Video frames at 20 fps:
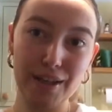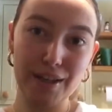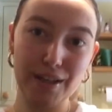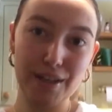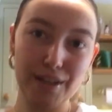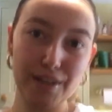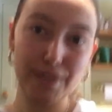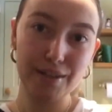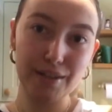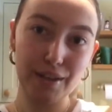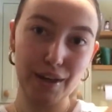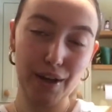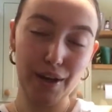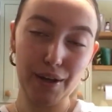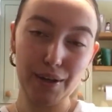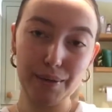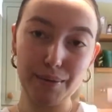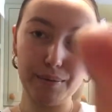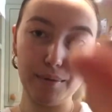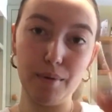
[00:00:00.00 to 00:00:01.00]

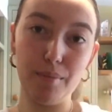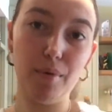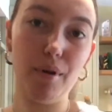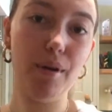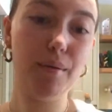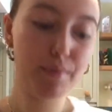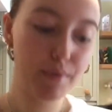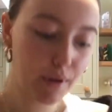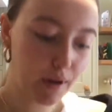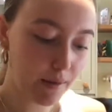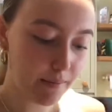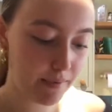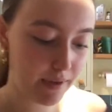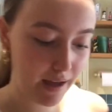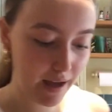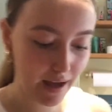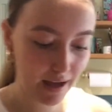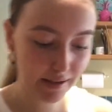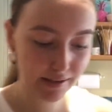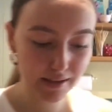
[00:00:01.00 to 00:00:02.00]
So we'll prop you up
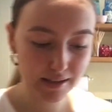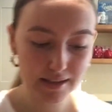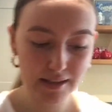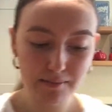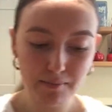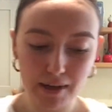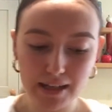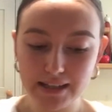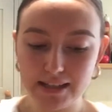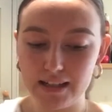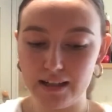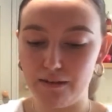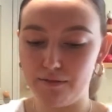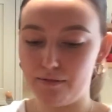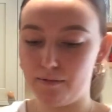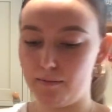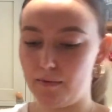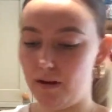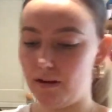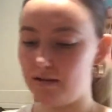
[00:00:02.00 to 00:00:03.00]
there. This is my dinner
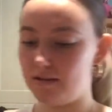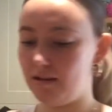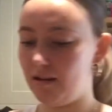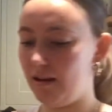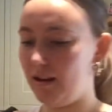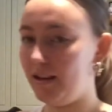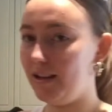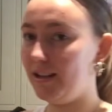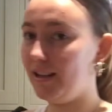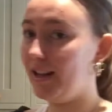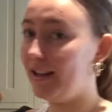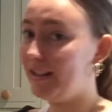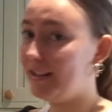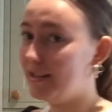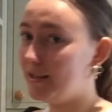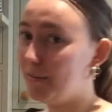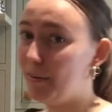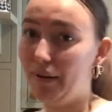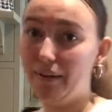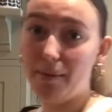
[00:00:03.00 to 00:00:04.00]
from last night that I need
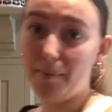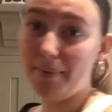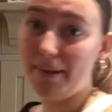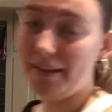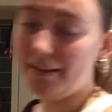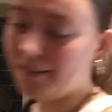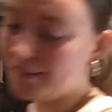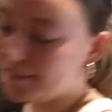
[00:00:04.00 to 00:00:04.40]
to put in the bin.